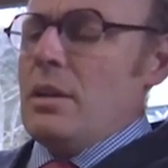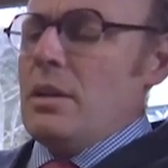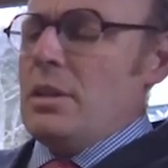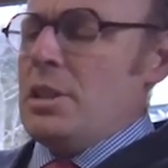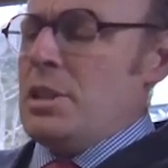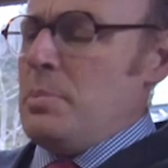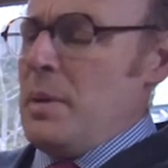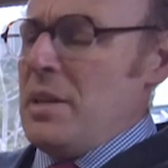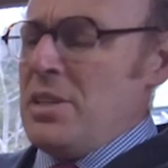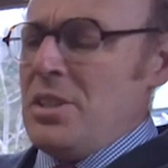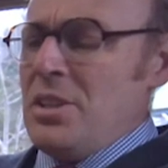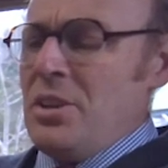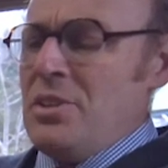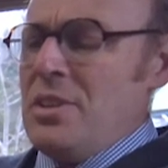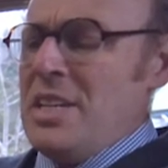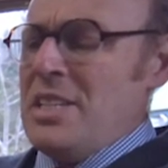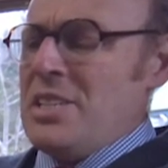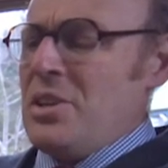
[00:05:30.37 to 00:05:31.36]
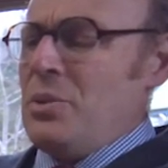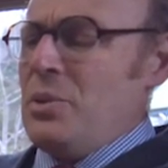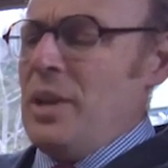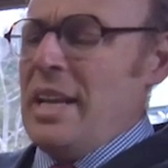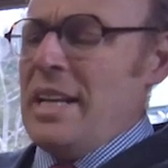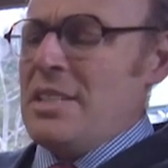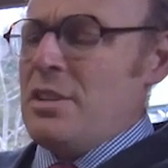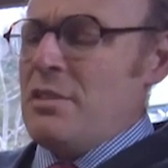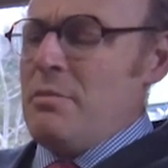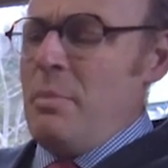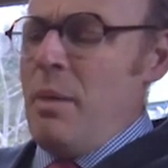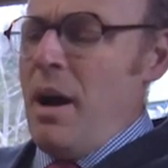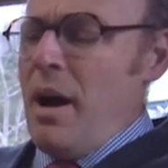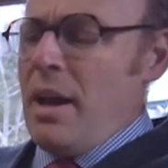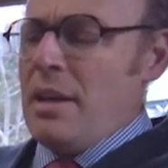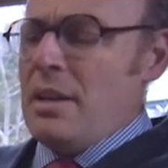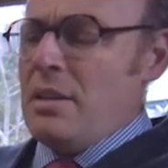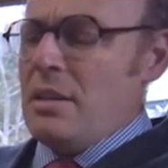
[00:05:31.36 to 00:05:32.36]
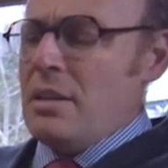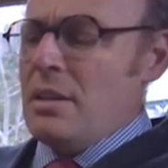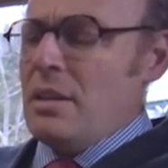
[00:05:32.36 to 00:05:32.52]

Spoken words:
especially on these old legs of mine.